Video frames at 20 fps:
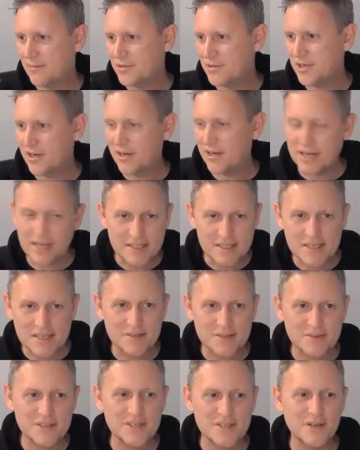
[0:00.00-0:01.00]
sharing
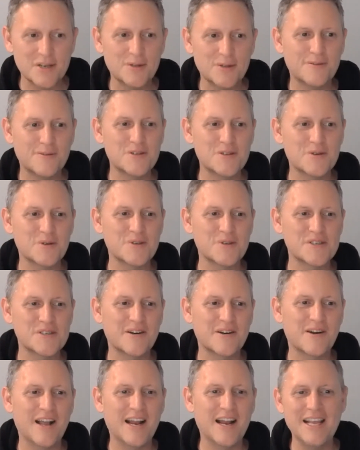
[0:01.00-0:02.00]
since we shared the visuals
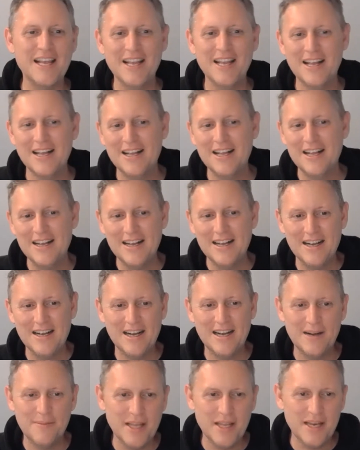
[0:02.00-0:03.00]
already.
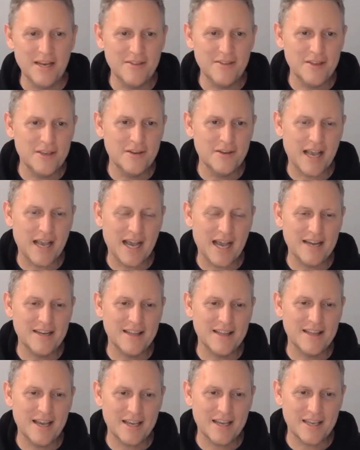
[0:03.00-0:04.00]
Anything you'd add
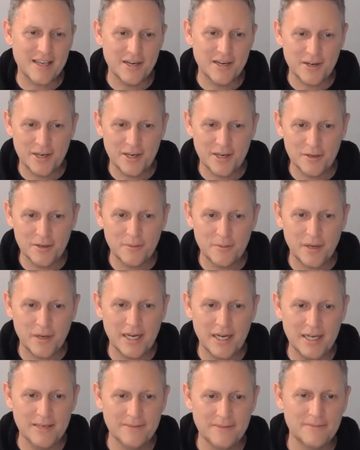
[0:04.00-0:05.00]
to that, Carrie or
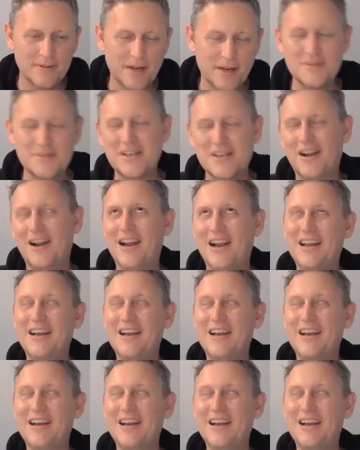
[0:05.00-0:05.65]
Nwai? I'm sorry,